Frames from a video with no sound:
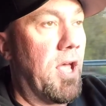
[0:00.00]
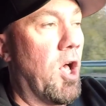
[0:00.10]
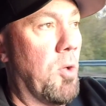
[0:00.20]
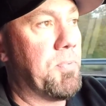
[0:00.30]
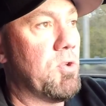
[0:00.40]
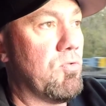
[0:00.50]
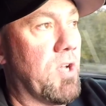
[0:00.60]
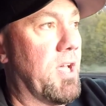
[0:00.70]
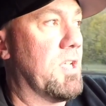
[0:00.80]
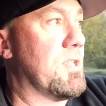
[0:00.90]
help you
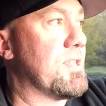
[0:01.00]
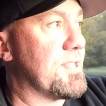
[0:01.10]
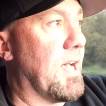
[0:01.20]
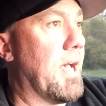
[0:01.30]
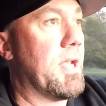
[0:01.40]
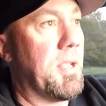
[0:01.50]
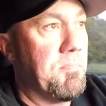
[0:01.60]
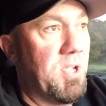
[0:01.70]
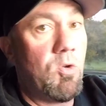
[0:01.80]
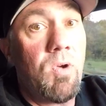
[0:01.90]
kind of decide and
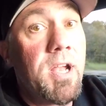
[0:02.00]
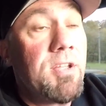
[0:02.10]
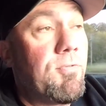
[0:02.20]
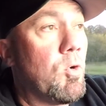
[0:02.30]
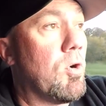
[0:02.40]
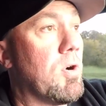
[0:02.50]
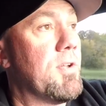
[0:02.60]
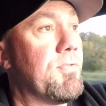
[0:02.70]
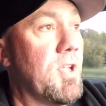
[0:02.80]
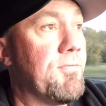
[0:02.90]
be ready for,
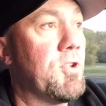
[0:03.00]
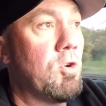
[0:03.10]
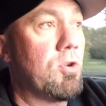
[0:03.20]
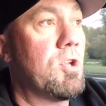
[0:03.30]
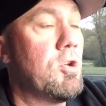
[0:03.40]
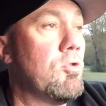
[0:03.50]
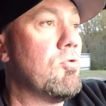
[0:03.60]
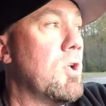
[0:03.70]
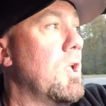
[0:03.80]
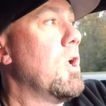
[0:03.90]
if you're
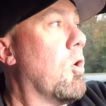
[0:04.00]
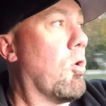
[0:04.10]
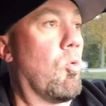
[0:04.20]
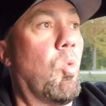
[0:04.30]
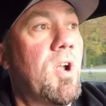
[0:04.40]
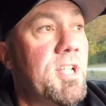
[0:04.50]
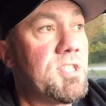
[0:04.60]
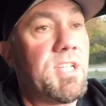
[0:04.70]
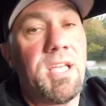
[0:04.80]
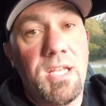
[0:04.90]
new or wanting
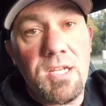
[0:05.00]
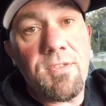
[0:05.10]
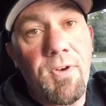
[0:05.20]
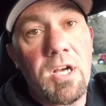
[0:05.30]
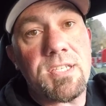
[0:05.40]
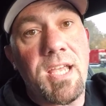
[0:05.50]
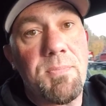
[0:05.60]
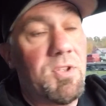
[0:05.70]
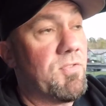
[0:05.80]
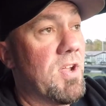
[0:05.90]
to get into the Fox game
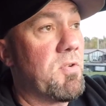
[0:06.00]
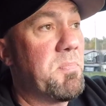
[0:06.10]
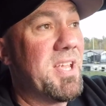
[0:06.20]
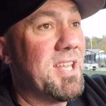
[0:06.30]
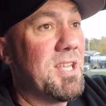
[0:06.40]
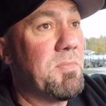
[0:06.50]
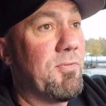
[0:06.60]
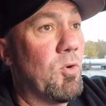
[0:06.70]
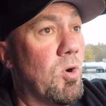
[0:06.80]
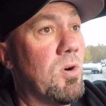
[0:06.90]
and you've never been in it
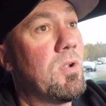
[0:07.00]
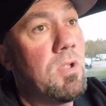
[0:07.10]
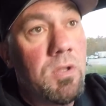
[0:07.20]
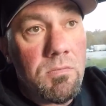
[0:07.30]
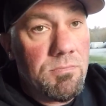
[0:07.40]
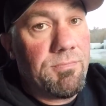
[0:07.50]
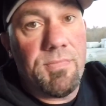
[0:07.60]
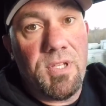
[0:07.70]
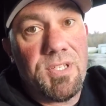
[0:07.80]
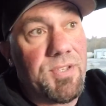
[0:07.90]
before,
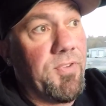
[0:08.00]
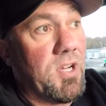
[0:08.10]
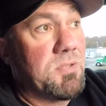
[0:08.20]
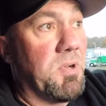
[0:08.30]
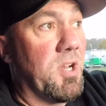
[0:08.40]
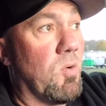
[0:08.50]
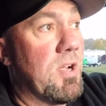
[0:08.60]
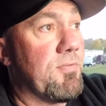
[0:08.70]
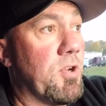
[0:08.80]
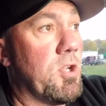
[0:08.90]
is the foxbody
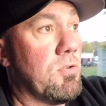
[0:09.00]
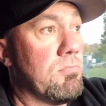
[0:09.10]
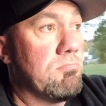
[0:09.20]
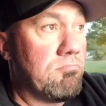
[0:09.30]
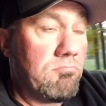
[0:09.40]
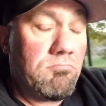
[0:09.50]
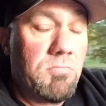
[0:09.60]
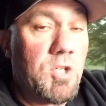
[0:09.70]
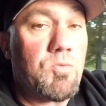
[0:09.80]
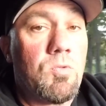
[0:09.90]
right for you?
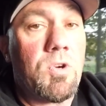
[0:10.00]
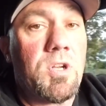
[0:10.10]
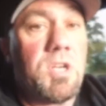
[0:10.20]
That's what we're going